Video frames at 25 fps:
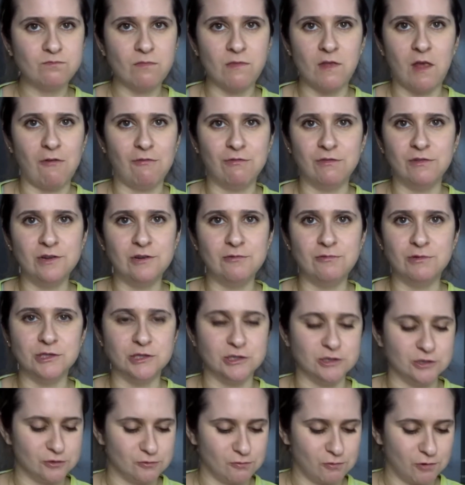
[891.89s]
I really
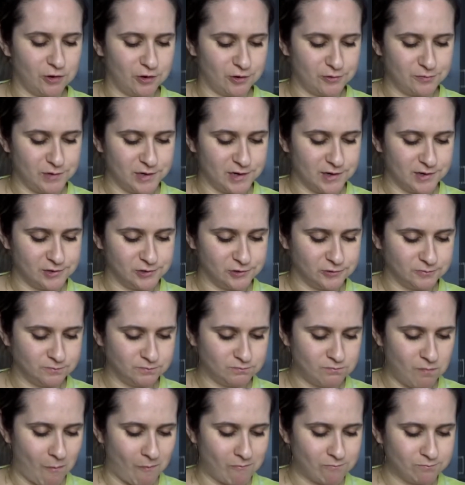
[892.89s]
wish this worked, because
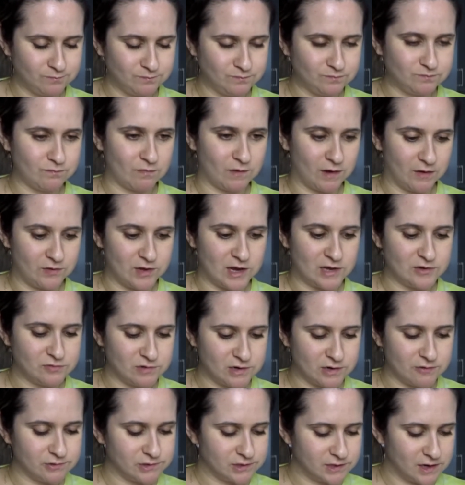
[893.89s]
if that's
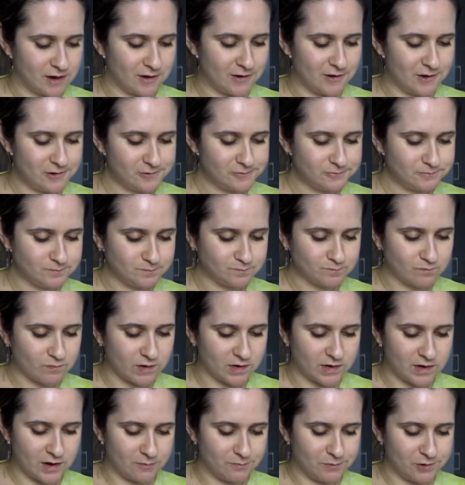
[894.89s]
what I was getting,
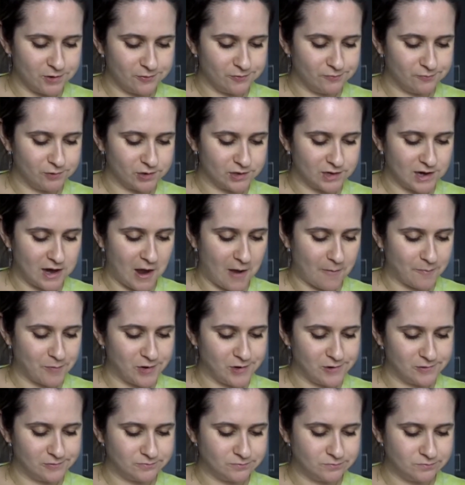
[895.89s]
then I'd be really
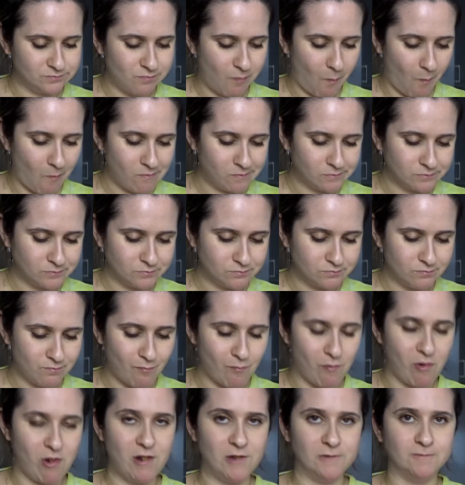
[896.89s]
happy.
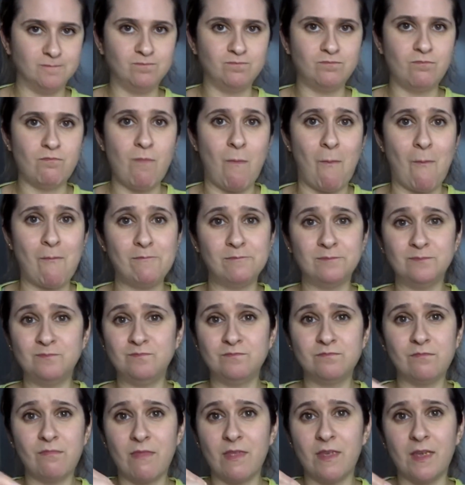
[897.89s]
But
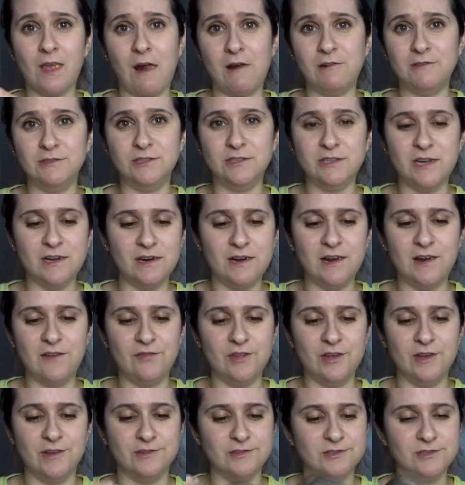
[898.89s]
instead I have
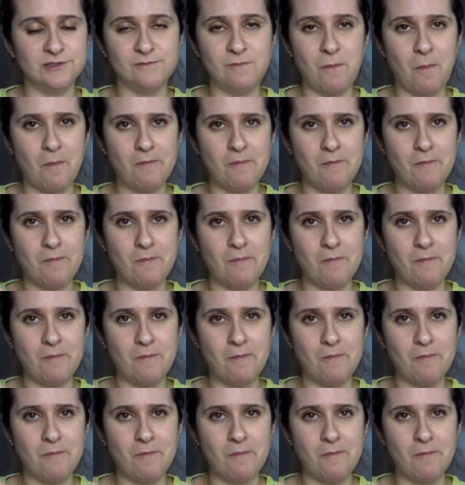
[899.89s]
this.